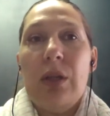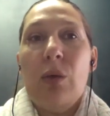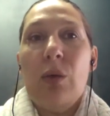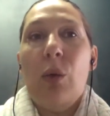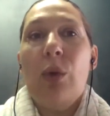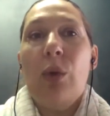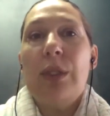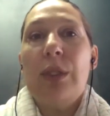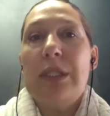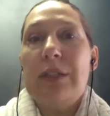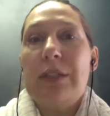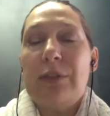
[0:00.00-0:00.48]

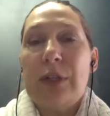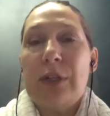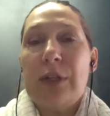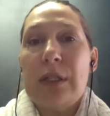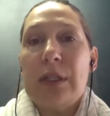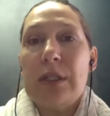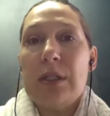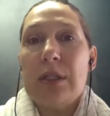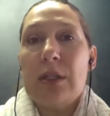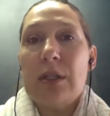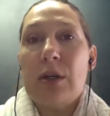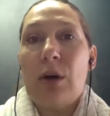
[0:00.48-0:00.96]
all the
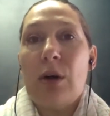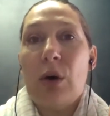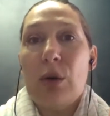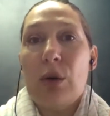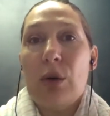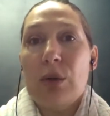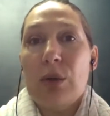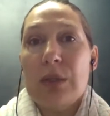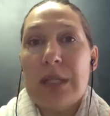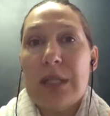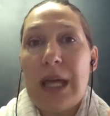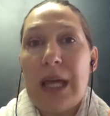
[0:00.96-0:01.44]
different
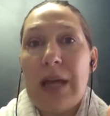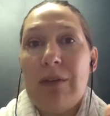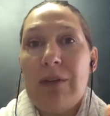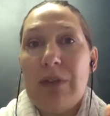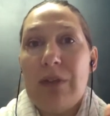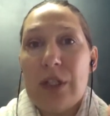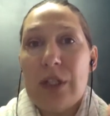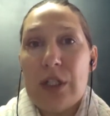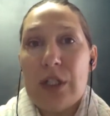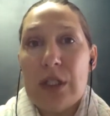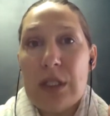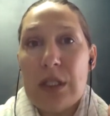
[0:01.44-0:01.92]
goals
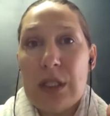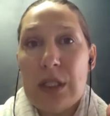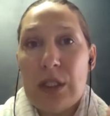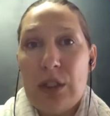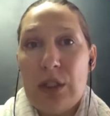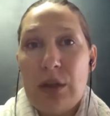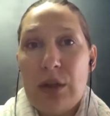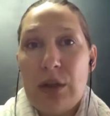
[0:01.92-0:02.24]
and visions that you